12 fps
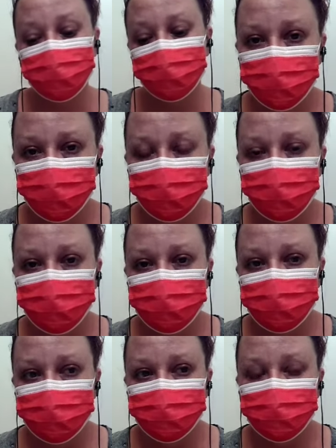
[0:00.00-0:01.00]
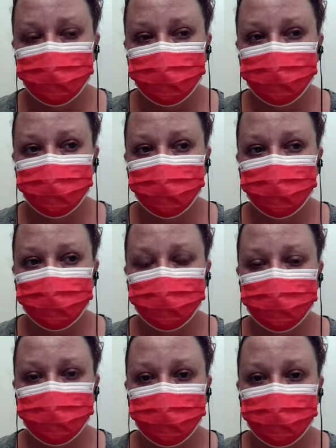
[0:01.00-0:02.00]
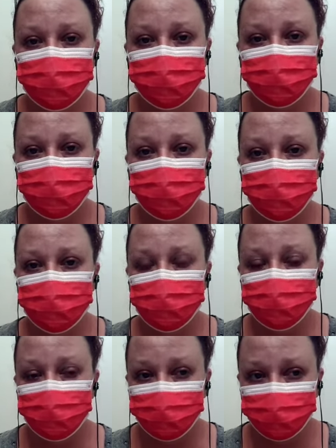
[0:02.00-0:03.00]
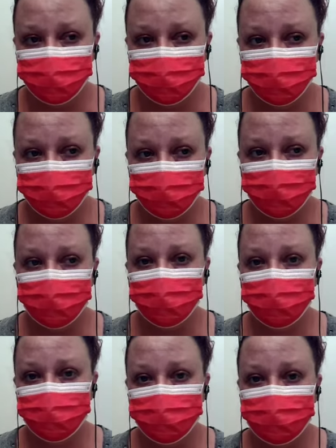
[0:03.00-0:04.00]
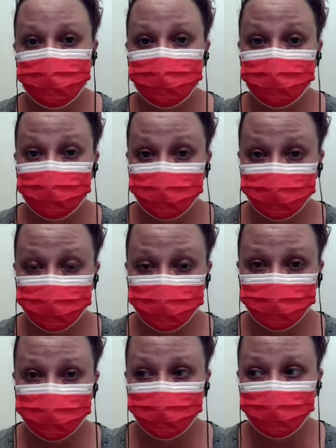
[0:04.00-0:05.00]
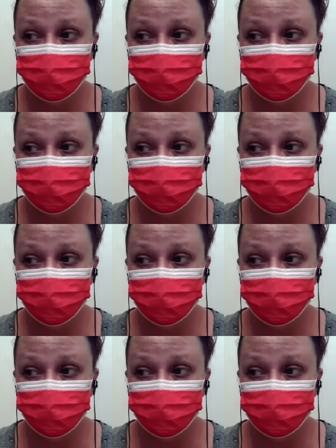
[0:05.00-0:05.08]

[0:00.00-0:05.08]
We're both still in physical therapy 2 days out of the week, and they actually extended that.